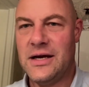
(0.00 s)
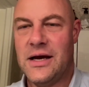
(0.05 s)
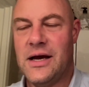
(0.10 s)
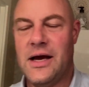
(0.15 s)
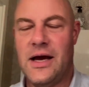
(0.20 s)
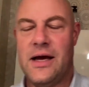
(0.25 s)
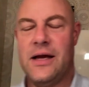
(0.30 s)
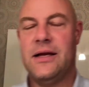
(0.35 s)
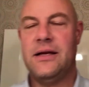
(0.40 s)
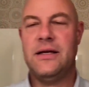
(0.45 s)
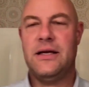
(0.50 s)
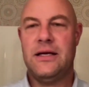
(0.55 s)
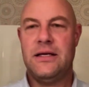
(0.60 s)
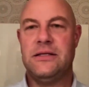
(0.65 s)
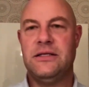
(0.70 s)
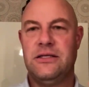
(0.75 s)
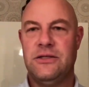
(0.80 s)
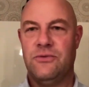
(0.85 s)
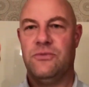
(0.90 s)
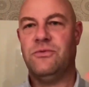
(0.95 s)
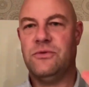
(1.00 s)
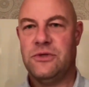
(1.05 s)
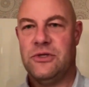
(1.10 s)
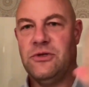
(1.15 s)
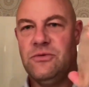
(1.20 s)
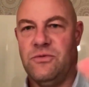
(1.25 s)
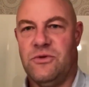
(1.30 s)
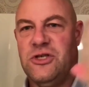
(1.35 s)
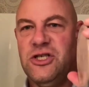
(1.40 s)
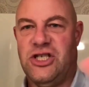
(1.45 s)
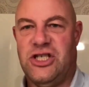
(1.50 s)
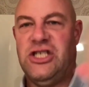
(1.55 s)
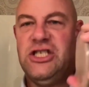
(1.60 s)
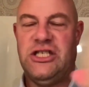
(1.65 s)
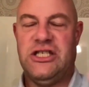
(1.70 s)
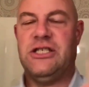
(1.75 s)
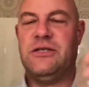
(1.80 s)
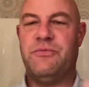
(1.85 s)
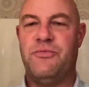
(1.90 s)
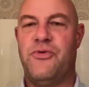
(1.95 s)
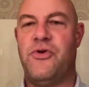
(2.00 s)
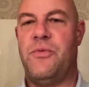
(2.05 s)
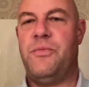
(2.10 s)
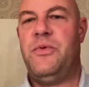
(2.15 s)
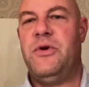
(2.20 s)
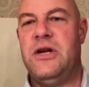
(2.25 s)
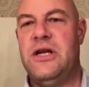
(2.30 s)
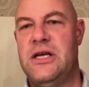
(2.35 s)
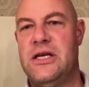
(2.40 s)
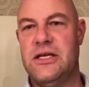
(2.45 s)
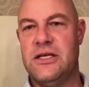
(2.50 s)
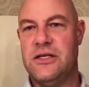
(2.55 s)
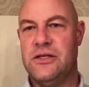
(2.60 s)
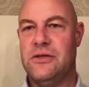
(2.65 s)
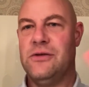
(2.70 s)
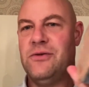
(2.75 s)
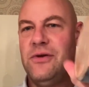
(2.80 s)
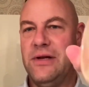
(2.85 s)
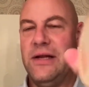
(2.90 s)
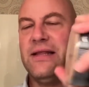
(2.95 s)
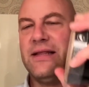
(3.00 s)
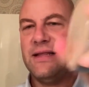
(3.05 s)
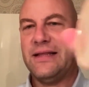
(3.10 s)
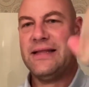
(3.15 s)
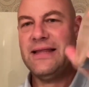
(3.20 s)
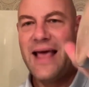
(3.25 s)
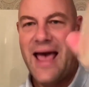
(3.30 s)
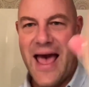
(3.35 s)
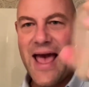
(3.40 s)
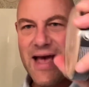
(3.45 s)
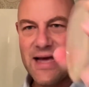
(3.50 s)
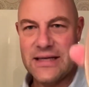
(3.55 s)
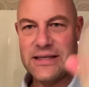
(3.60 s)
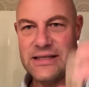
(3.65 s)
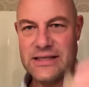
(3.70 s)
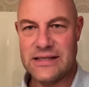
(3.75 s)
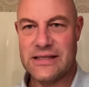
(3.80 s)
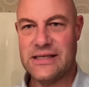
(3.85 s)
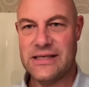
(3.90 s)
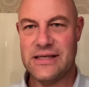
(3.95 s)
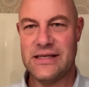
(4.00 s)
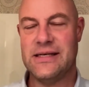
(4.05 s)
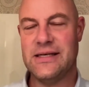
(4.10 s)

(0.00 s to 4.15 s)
And you want to shake properly and do a little dance.